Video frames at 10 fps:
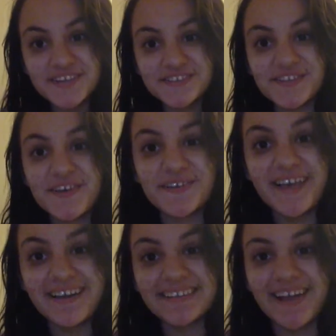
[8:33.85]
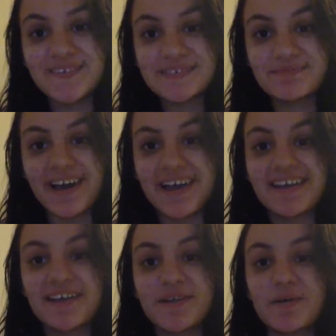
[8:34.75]
So yeah, that was
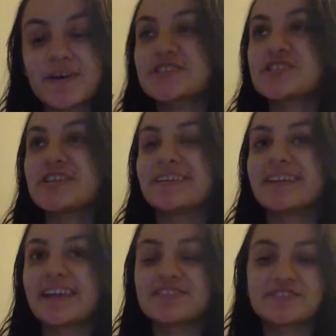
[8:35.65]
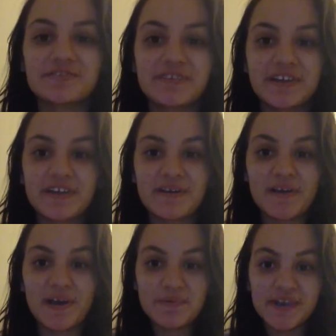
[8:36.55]
my question and answer video.
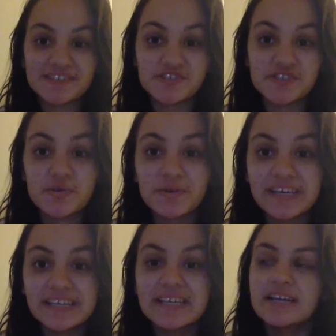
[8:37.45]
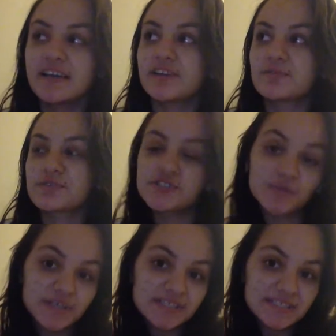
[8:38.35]
I hope you guys enjoyed. I know it was
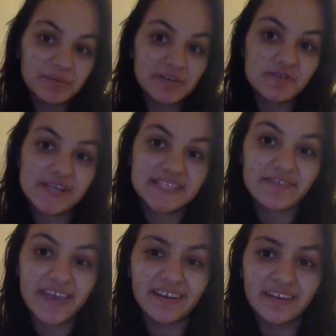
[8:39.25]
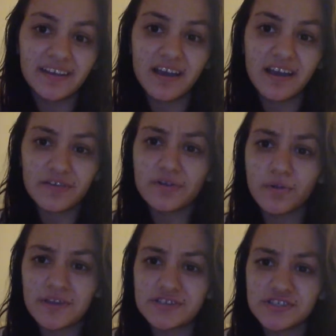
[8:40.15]
short, but if you guys have any other
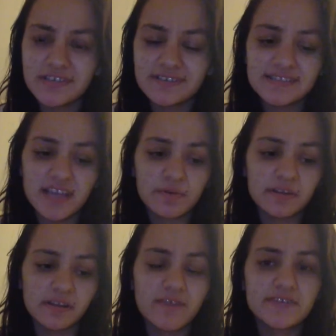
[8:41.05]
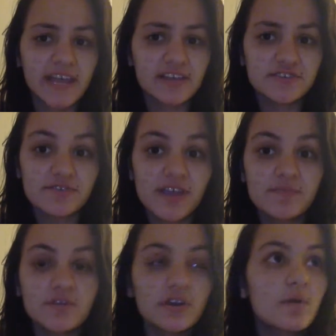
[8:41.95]
questions, I would love to answer
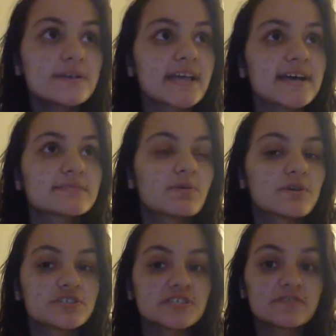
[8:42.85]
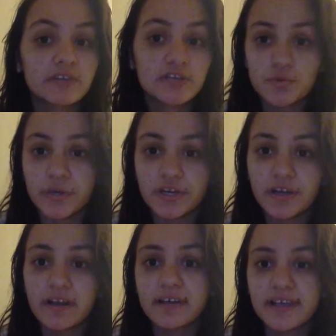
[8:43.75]
them. You can always ask me questions via Twitter,
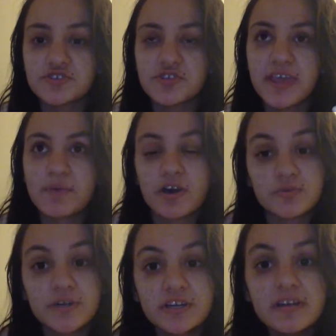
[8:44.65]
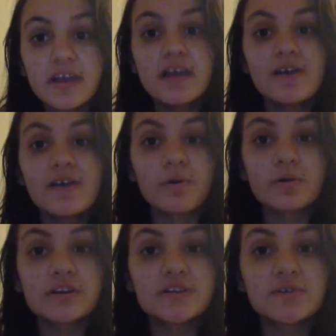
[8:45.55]
and I'll answer them on Twitter.
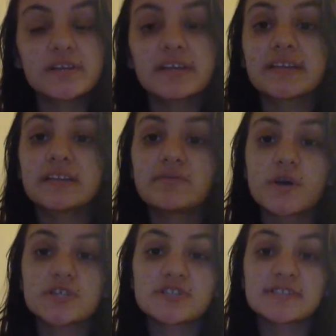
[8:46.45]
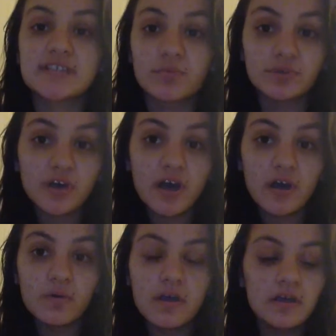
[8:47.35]
Or you can, like, leave questions down
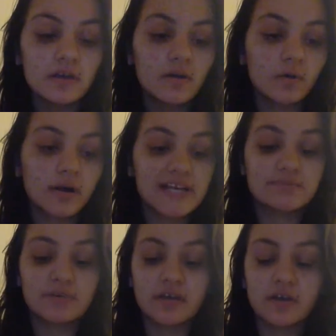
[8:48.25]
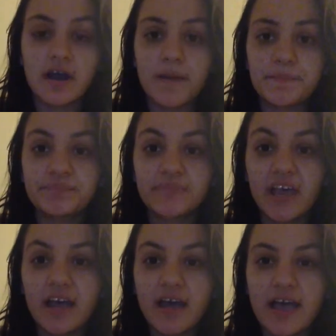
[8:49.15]
below, or ask me,
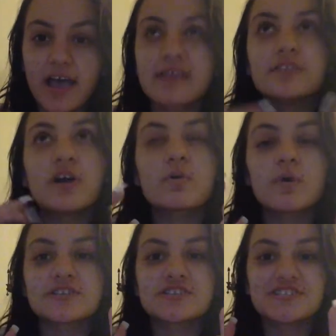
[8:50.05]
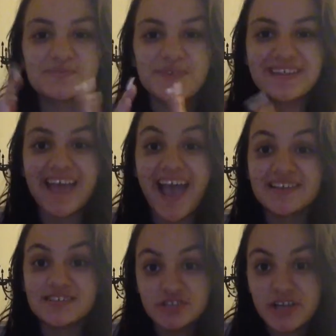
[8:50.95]
you know, questions with
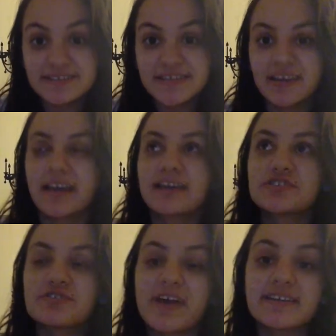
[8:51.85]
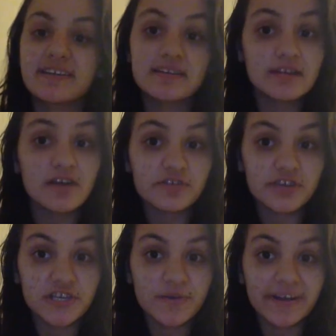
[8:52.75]
Ask Chelsea, and I'll answer that in another
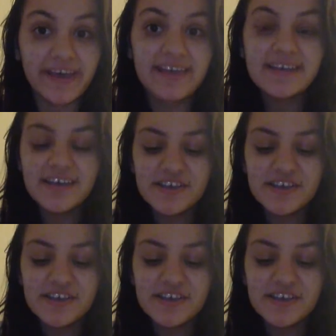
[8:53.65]
Q&A.